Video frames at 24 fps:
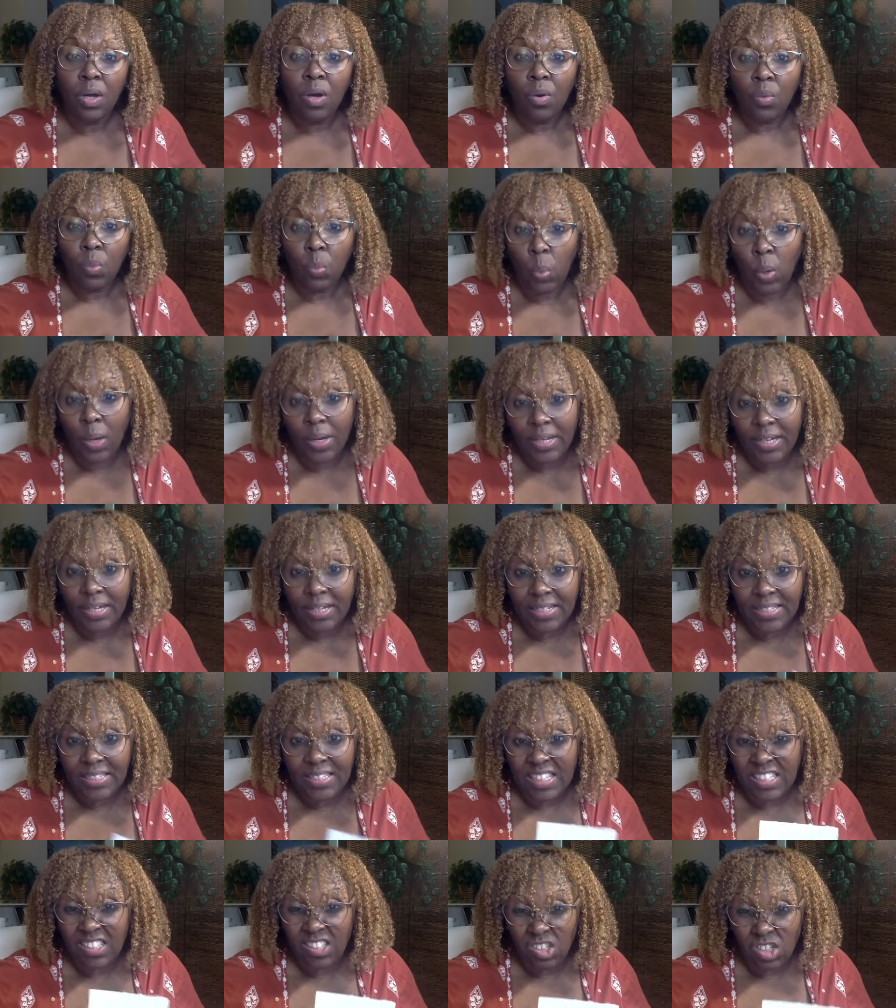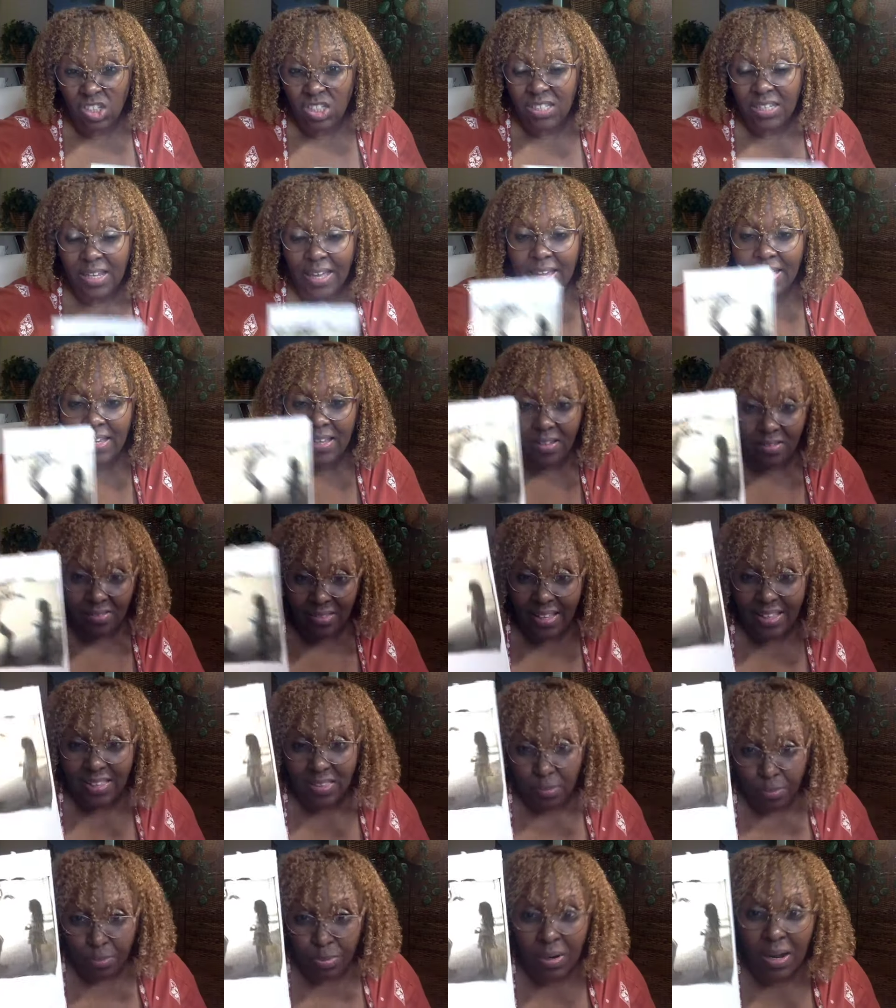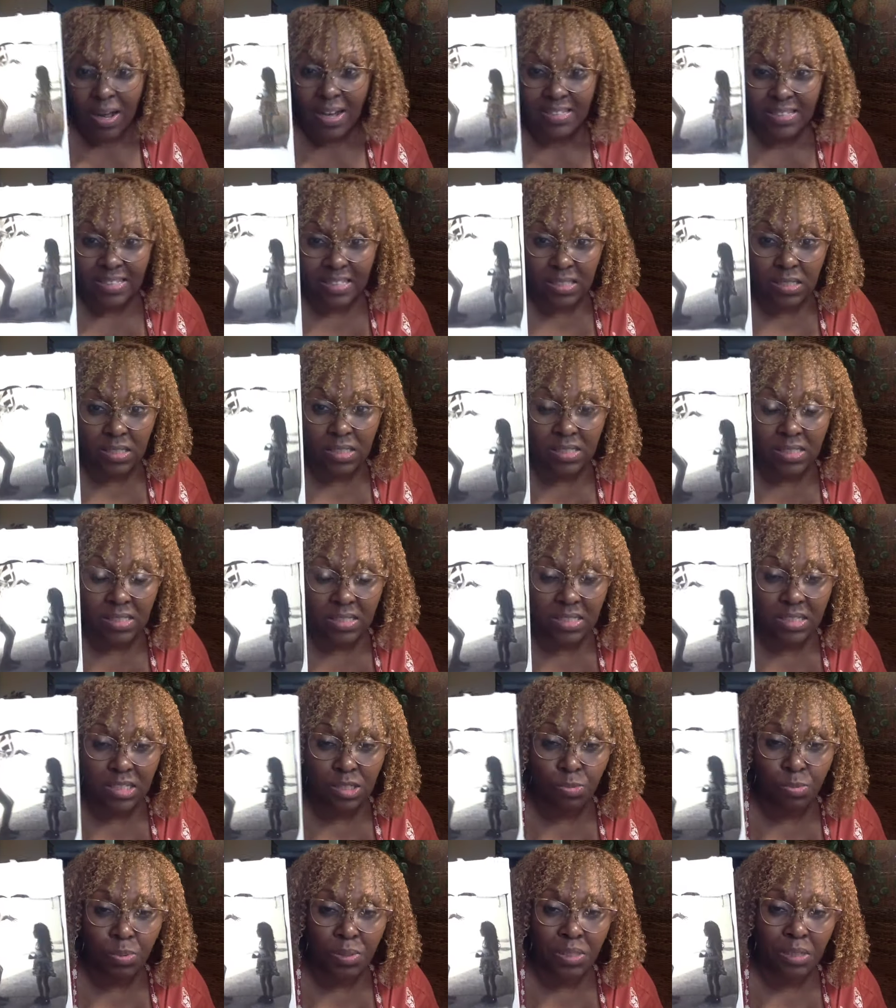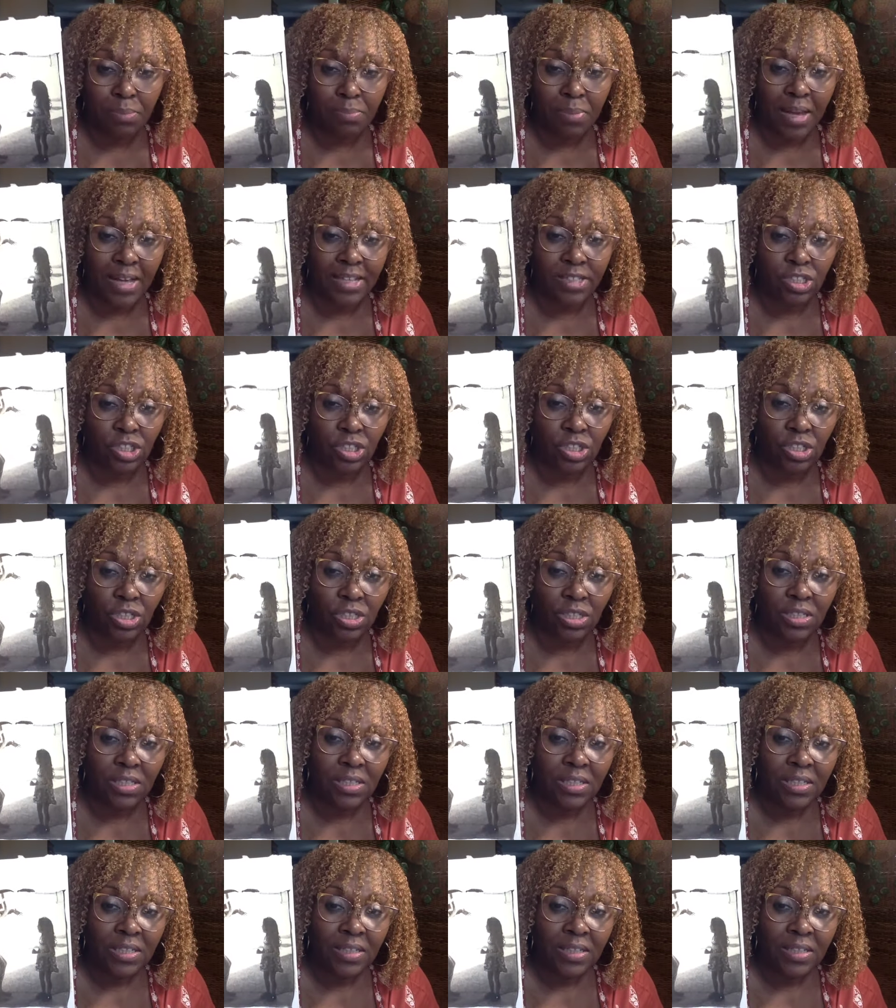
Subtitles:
what it looks like the process, because it is pretty magical.